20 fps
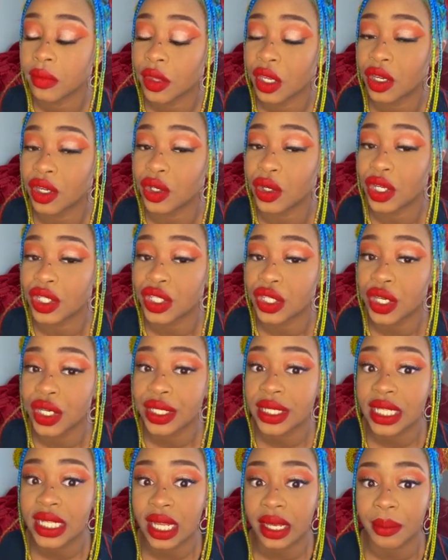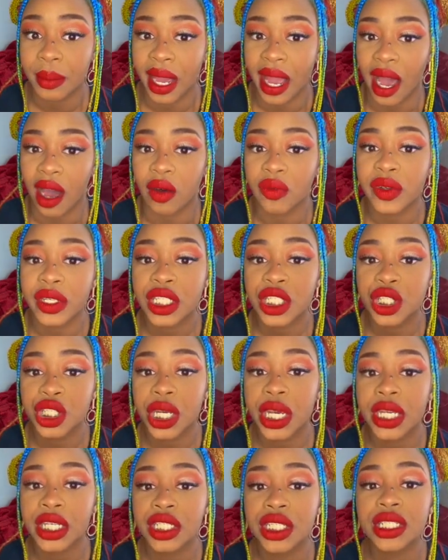You're also gonna see like my outfits
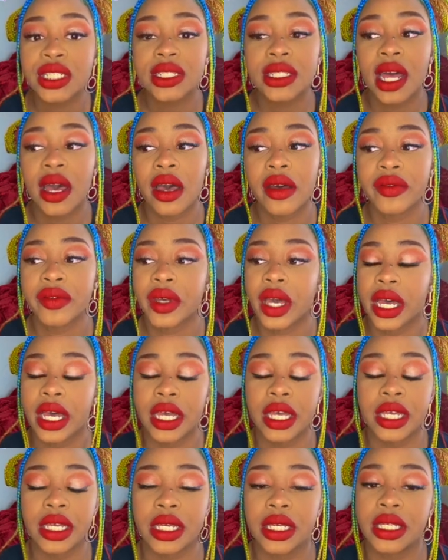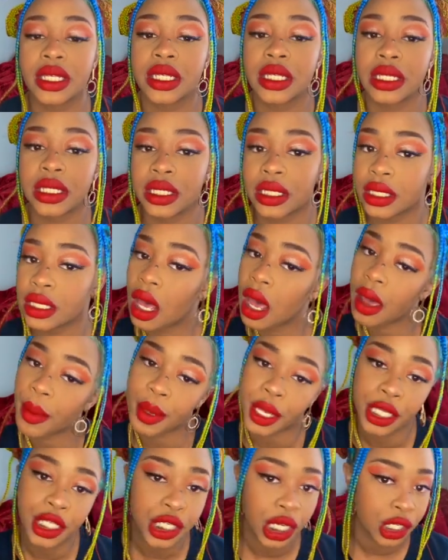change and stuff because a
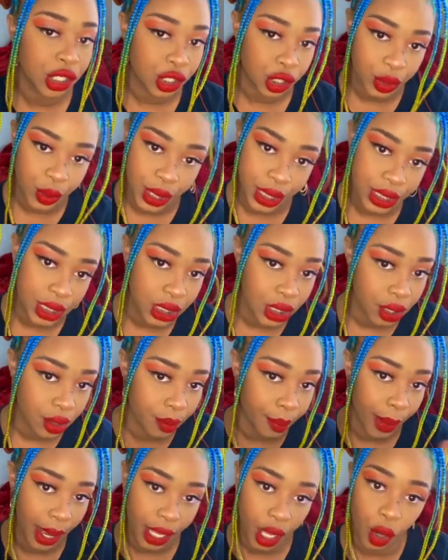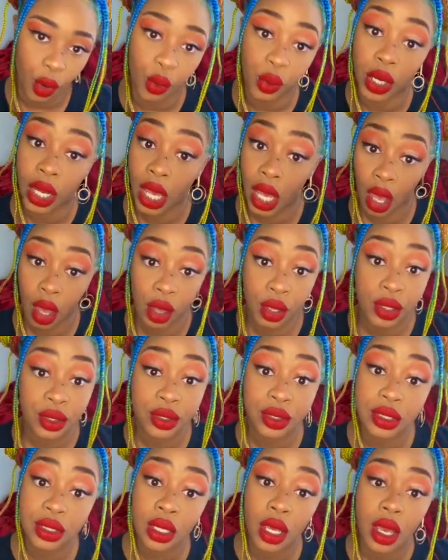bitch ain't doing my own
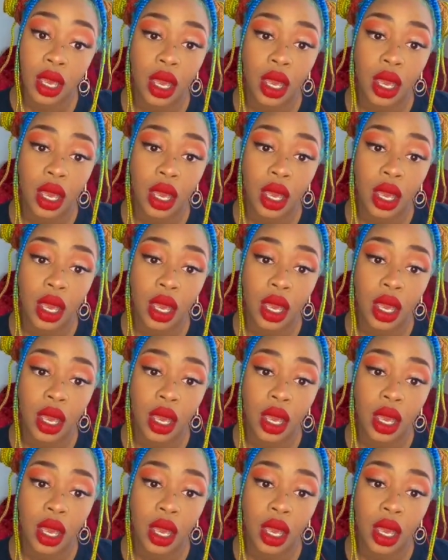nails